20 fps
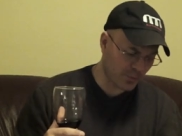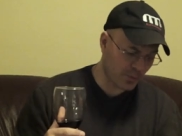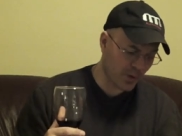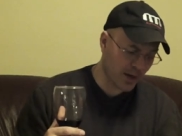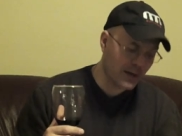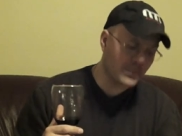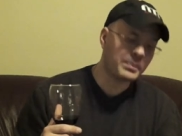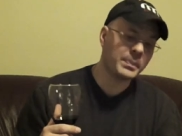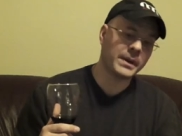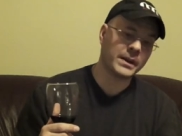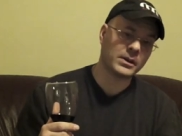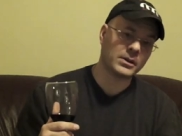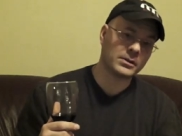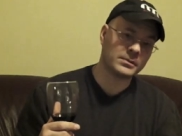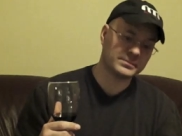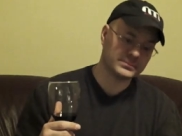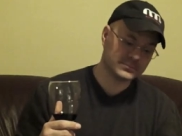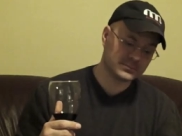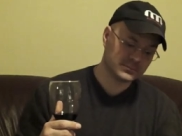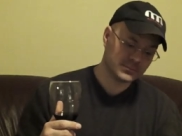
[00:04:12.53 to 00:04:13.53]
Rate
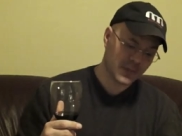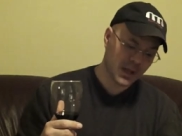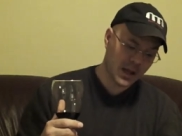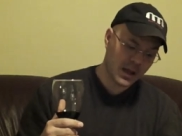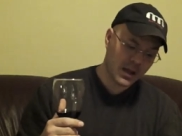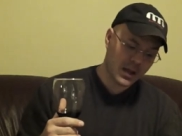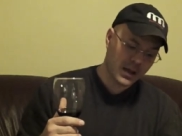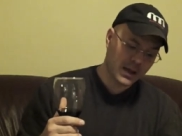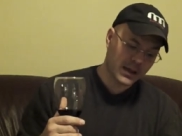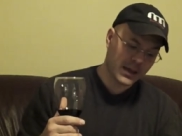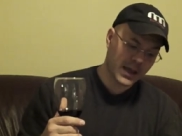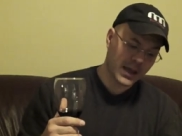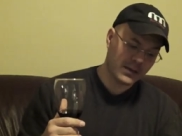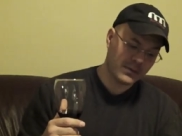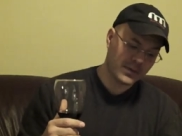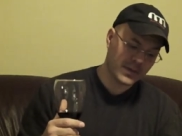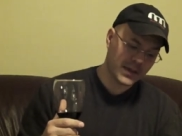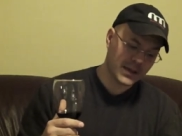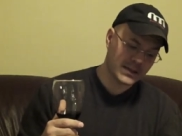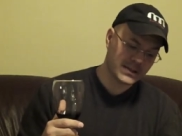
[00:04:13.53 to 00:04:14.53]
Beer
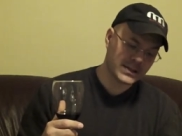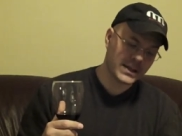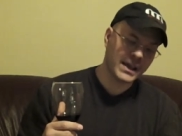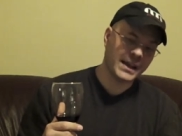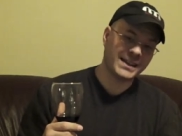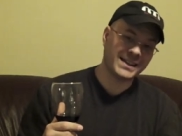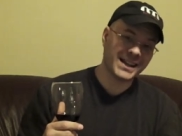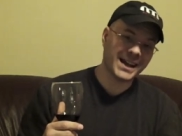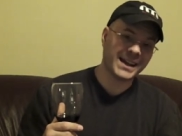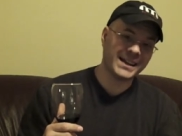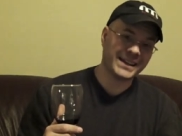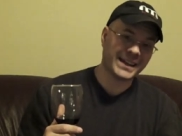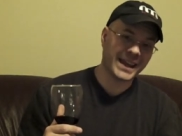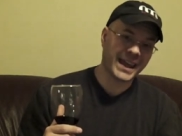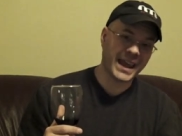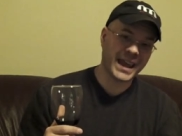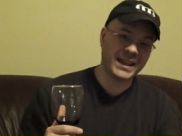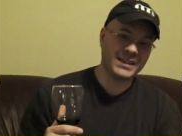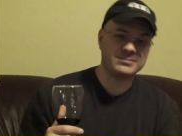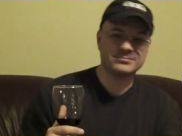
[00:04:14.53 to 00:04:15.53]
gave this a
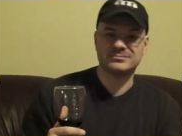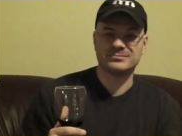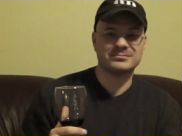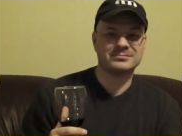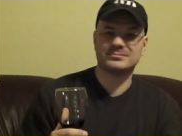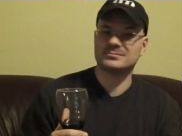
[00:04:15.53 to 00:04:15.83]
98.